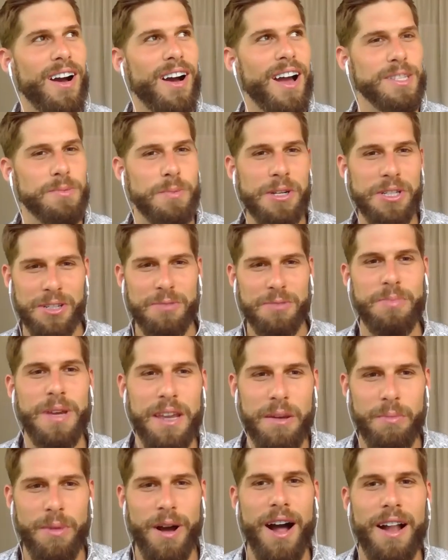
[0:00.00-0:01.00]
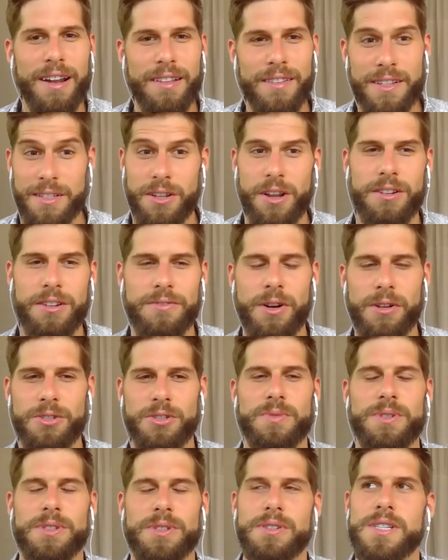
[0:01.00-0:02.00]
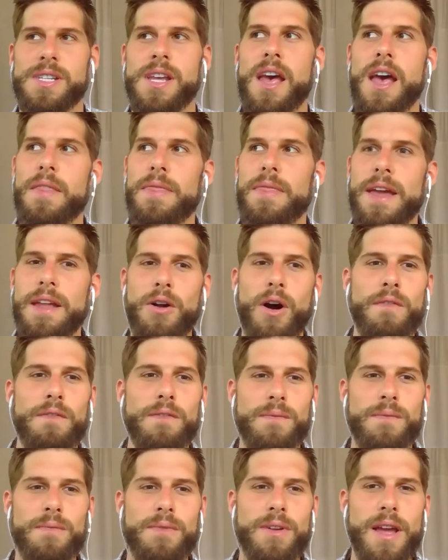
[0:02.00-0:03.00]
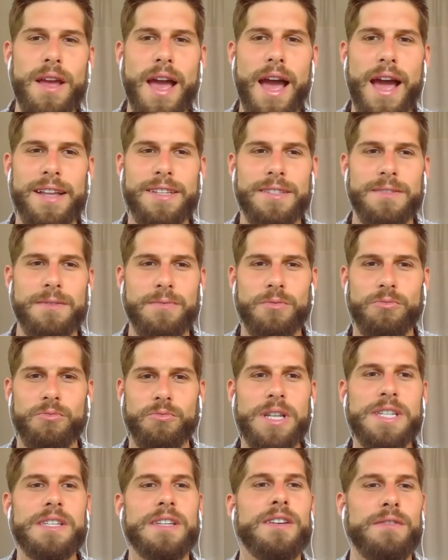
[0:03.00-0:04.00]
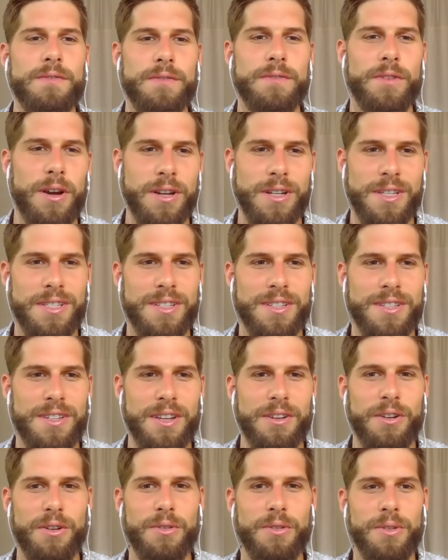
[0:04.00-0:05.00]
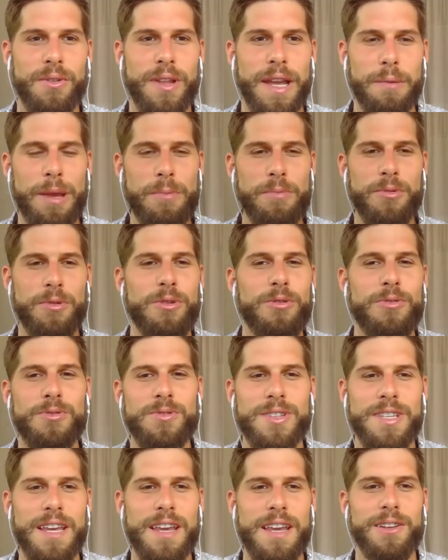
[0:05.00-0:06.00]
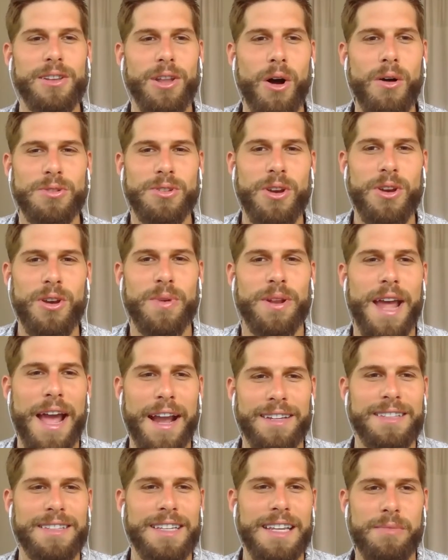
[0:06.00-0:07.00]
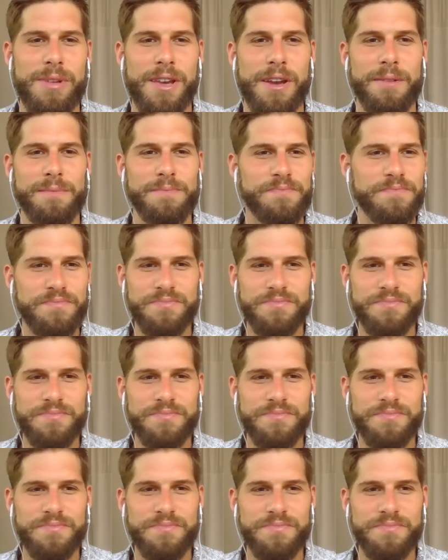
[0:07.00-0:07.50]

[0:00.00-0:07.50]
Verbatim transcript: especially being in Bali, there's a lot of entrepreneurs, they're not as risk averse, you know, like people who you see long term in academia